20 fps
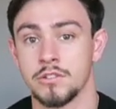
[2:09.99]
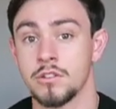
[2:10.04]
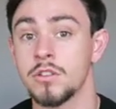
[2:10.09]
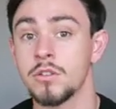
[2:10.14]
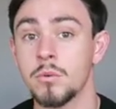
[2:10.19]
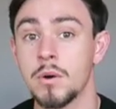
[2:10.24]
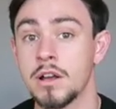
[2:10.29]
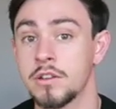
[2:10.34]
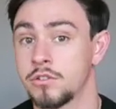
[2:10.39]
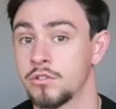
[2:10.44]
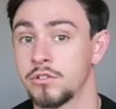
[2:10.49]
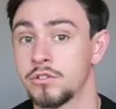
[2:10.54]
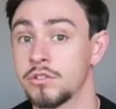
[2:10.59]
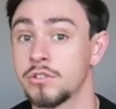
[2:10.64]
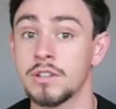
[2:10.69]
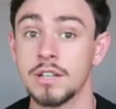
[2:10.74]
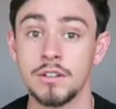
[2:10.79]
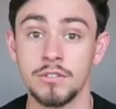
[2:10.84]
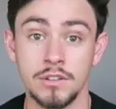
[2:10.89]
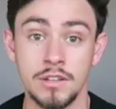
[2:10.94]
Because
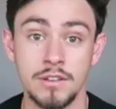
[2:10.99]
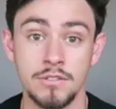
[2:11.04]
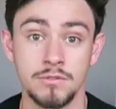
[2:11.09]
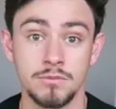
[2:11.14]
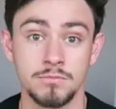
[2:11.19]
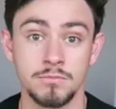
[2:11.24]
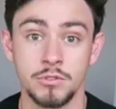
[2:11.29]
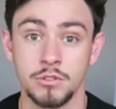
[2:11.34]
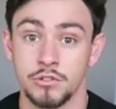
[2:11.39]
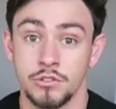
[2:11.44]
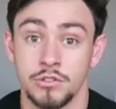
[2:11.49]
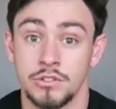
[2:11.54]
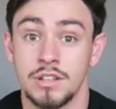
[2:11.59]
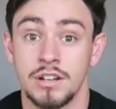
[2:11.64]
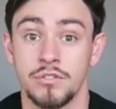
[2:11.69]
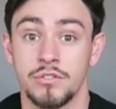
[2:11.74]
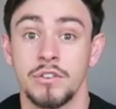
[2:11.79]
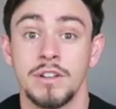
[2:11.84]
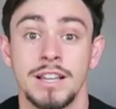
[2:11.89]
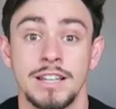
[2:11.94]
otherwise, you're just going to get you're
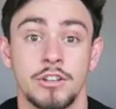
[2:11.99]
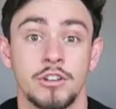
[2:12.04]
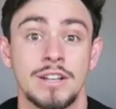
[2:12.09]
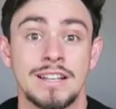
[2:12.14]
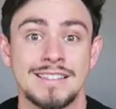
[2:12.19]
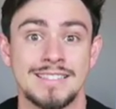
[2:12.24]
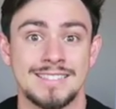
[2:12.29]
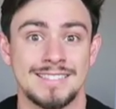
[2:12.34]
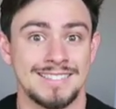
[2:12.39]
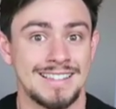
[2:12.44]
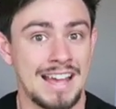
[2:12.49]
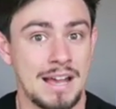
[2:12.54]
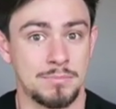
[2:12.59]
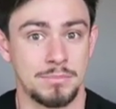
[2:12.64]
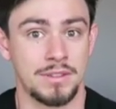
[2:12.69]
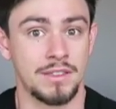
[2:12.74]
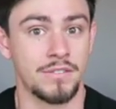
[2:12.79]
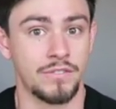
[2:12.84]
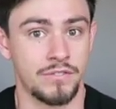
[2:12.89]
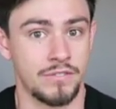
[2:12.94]
just going to feel like you're getting
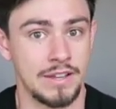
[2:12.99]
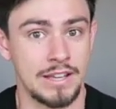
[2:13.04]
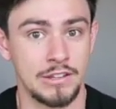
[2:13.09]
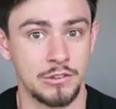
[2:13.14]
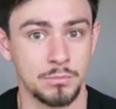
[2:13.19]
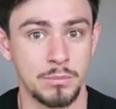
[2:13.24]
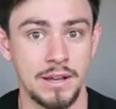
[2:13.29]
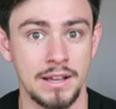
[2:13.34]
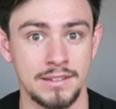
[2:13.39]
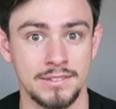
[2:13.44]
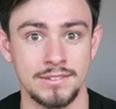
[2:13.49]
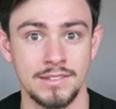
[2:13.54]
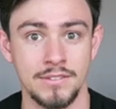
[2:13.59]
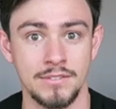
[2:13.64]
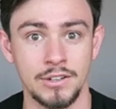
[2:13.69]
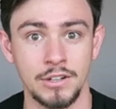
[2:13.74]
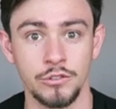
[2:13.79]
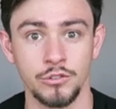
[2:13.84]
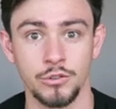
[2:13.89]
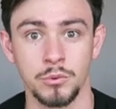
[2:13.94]
slapped in the face
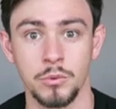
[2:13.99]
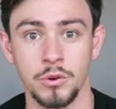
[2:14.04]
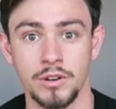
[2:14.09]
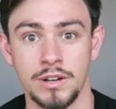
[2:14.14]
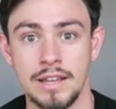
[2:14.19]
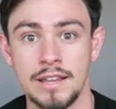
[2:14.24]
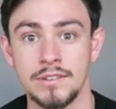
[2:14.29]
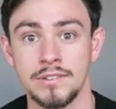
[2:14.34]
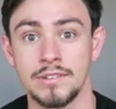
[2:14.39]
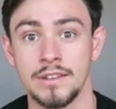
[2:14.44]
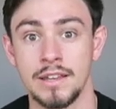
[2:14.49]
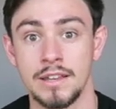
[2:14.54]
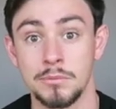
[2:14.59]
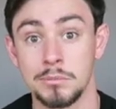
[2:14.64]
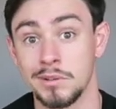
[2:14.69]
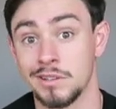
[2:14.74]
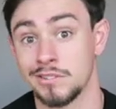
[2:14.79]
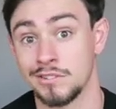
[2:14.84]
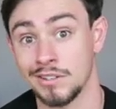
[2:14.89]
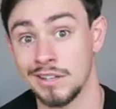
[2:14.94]
by a 700-word
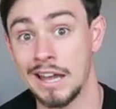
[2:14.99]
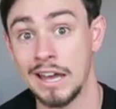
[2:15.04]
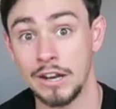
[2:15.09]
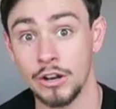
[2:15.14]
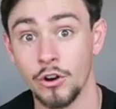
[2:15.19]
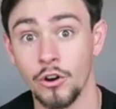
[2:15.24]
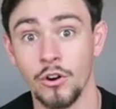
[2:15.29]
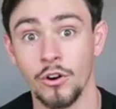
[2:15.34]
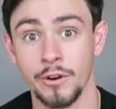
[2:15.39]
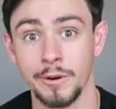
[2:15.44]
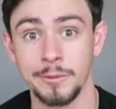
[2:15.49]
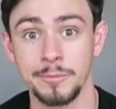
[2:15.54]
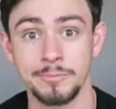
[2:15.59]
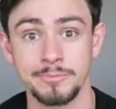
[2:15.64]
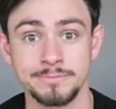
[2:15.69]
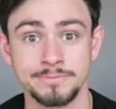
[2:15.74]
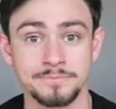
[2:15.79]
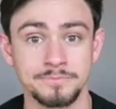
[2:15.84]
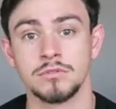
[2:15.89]
essay because you kind of are.